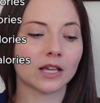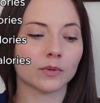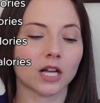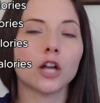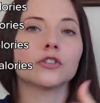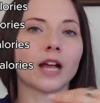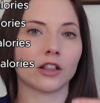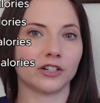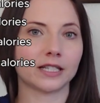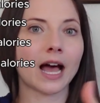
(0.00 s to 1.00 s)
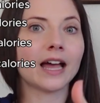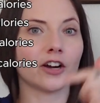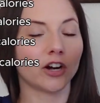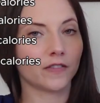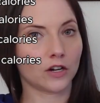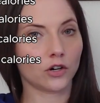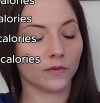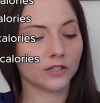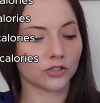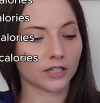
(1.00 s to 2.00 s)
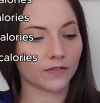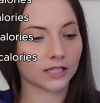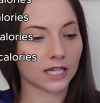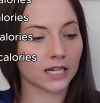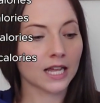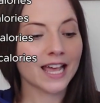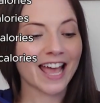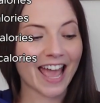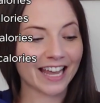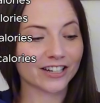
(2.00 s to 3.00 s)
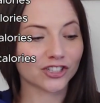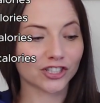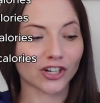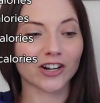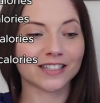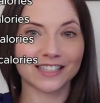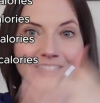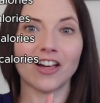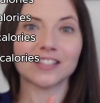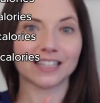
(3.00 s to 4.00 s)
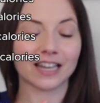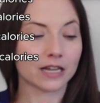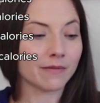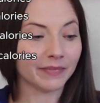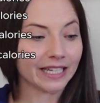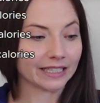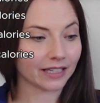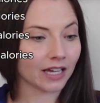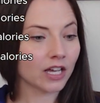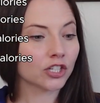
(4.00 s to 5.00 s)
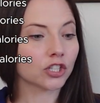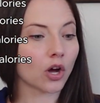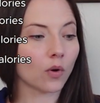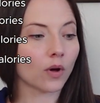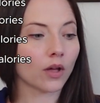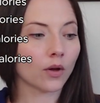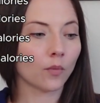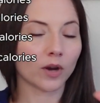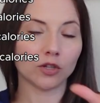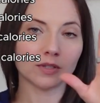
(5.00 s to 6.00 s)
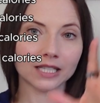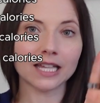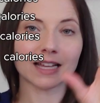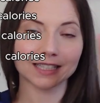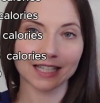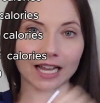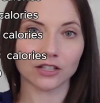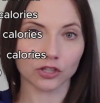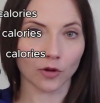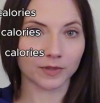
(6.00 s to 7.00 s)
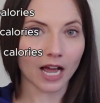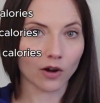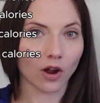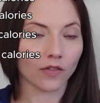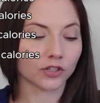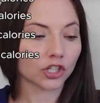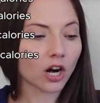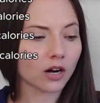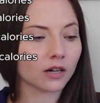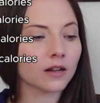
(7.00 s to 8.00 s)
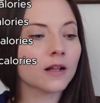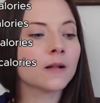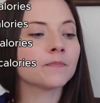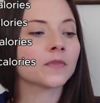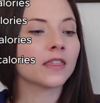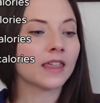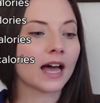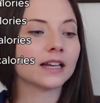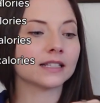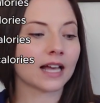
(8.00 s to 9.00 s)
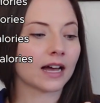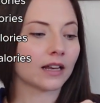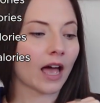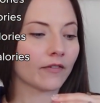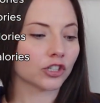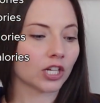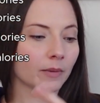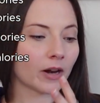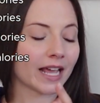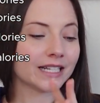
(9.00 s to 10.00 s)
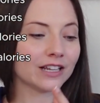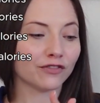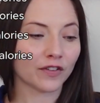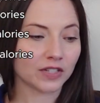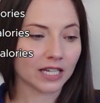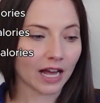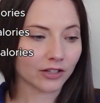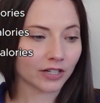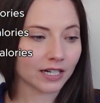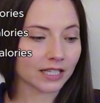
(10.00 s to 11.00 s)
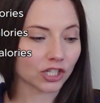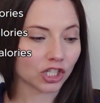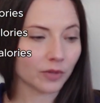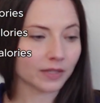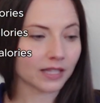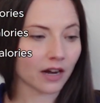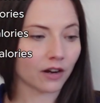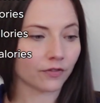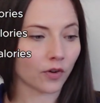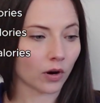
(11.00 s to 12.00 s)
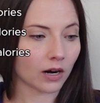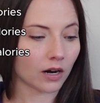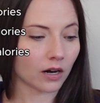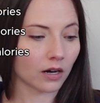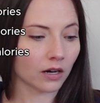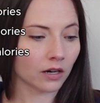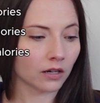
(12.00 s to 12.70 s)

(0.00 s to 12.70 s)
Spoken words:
that was 100 calories higher than her original deficit, and she started to see loss again immediately. So when you see that second slope down on the chart, that is at averaging about 1850 calories, and she was there for